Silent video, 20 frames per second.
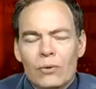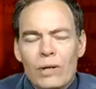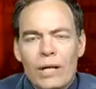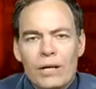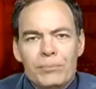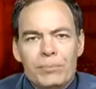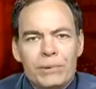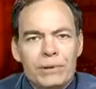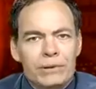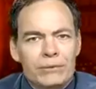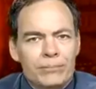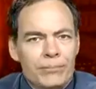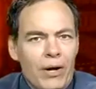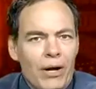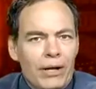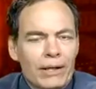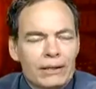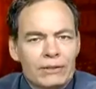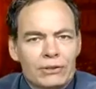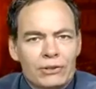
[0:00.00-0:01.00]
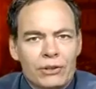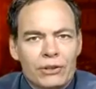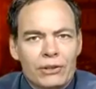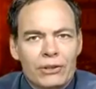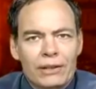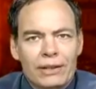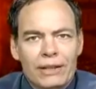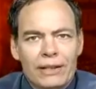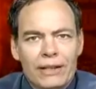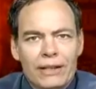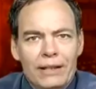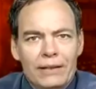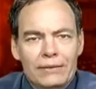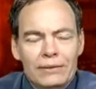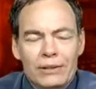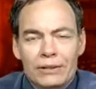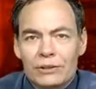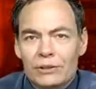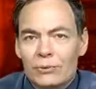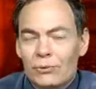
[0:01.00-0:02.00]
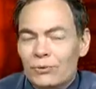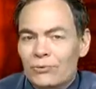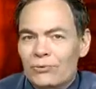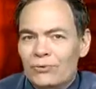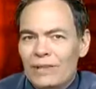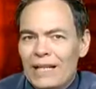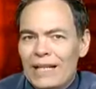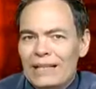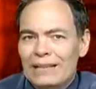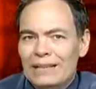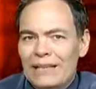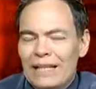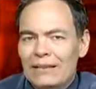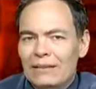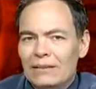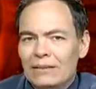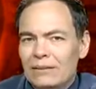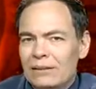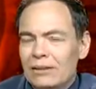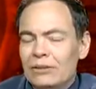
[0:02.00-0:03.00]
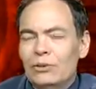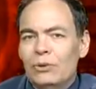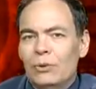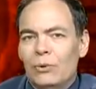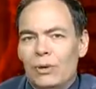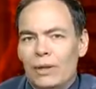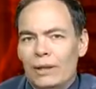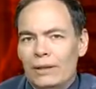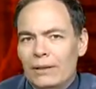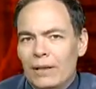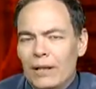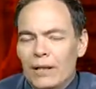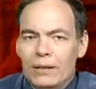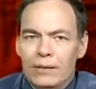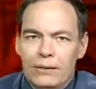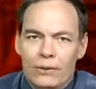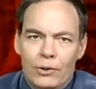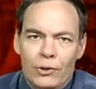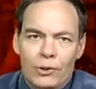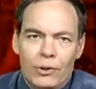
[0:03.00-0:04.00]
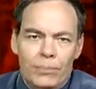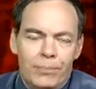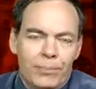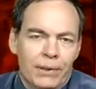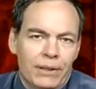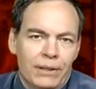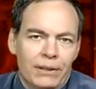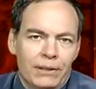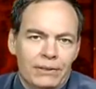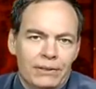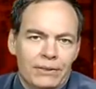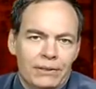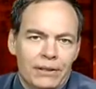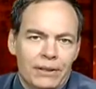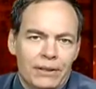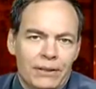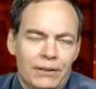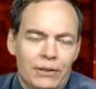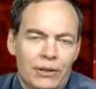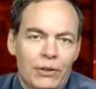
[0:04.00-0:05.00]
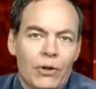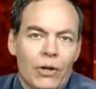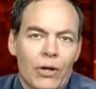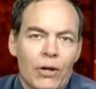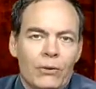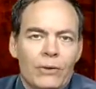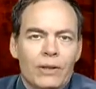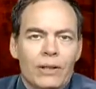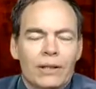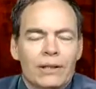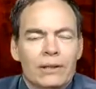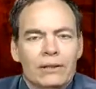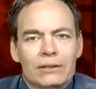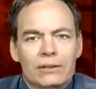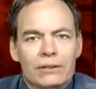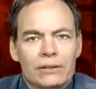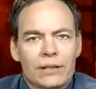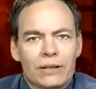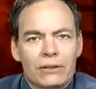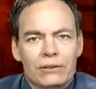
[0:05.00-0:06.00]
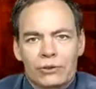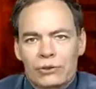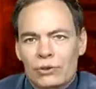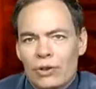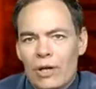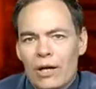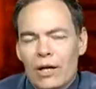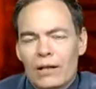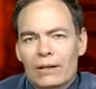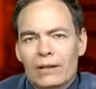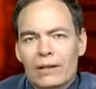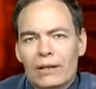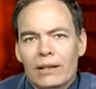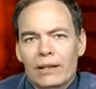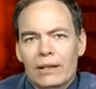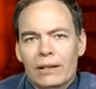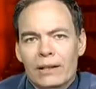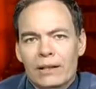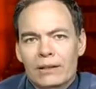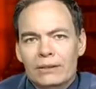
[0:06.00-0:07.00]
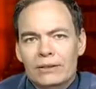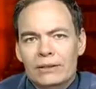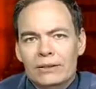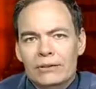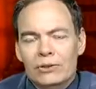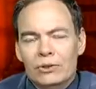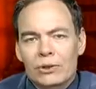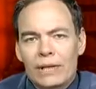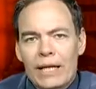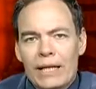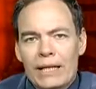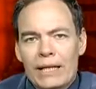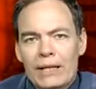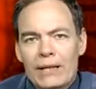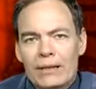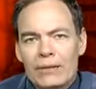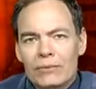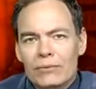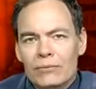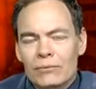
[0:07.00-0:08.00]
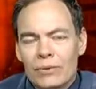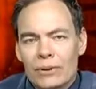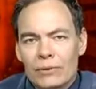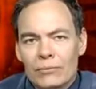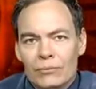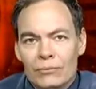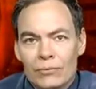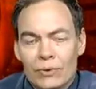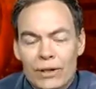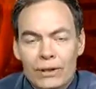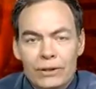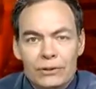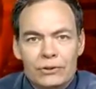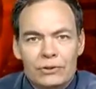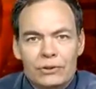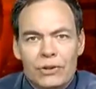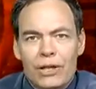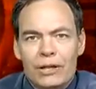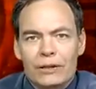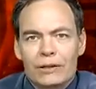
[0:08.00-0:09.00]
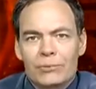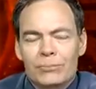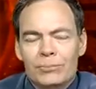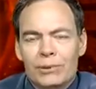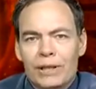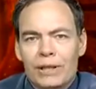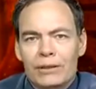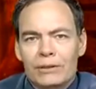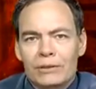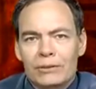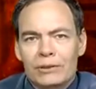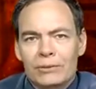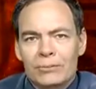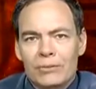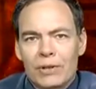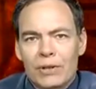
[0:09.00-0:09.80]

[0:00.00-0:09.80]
Right, but the market certainly doesn't reflect that discord. Europe is still, the Euro, still strong. Still trading very strong compared to